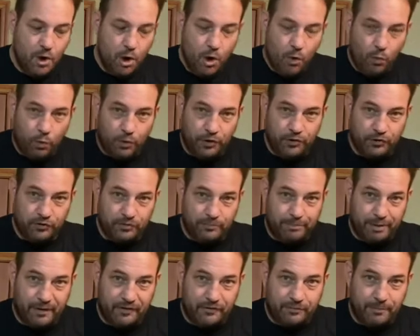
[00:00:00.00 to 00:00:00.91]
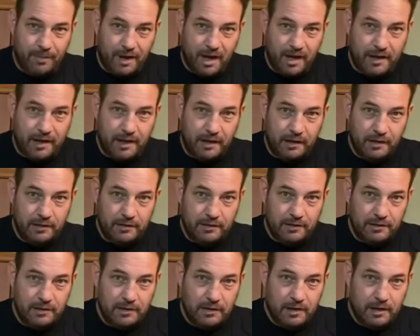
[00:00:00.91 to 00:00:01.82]
We're using basmati,
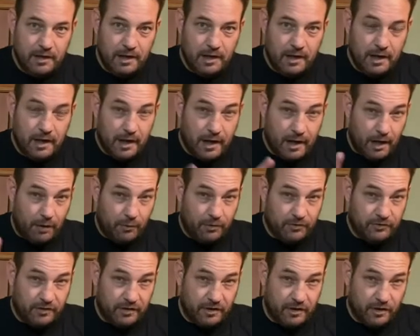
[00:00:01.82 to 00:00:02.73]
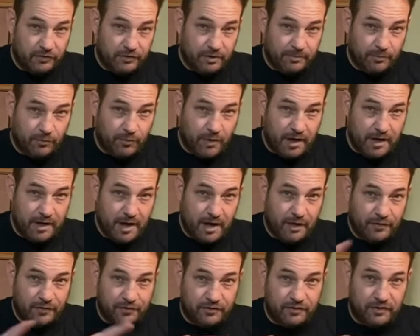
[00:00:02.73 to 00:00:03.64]
and I want you to know something right now.
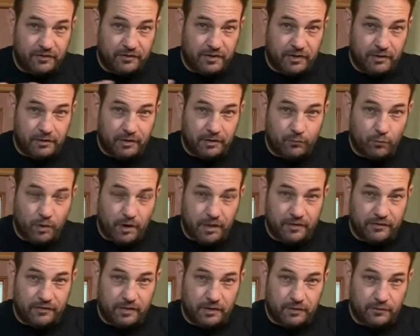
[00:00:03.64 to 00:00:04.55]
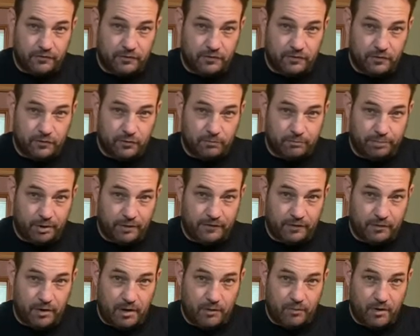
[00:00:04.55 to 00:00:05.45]
This is the secret. One of the secrets to
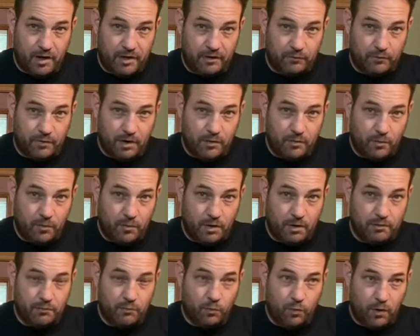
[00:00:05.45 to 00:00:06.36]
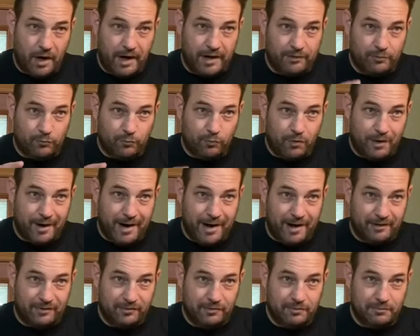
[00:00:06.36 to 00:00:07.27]
perfect white
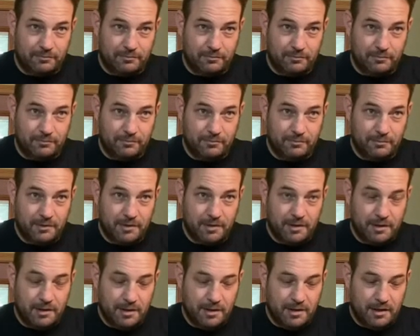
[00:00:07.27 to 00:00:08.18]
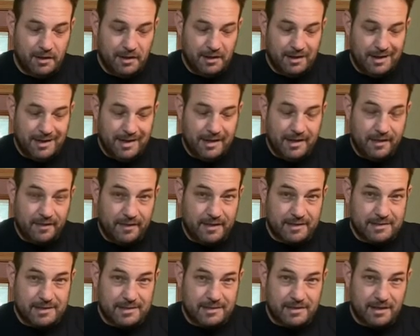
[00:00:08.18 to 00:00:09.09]
rice.
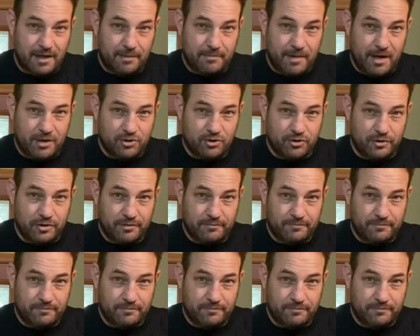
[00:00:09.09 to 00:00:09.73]
This is not measured.